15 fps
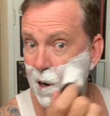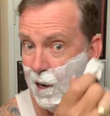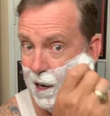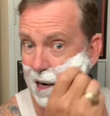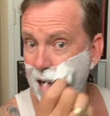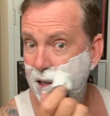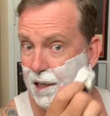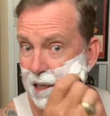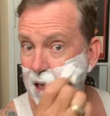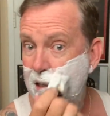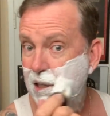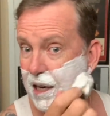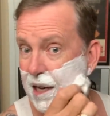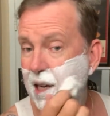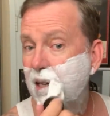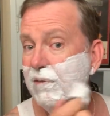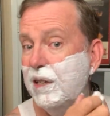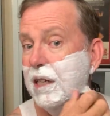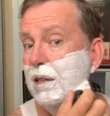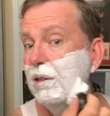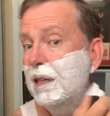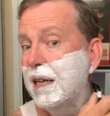Yeah, I did that tag
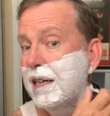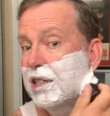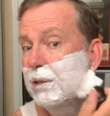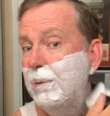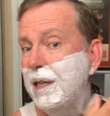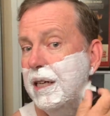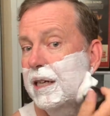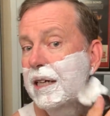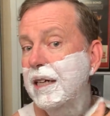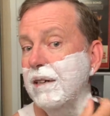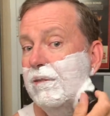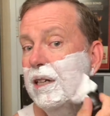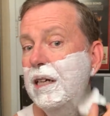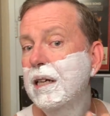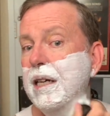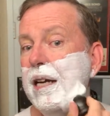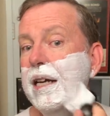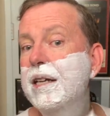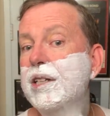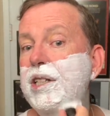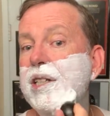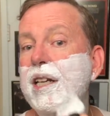video last week, and I have not had
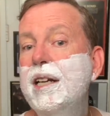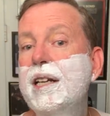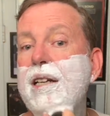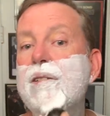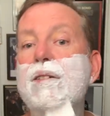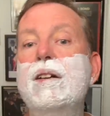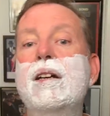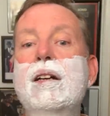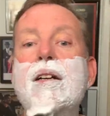a shave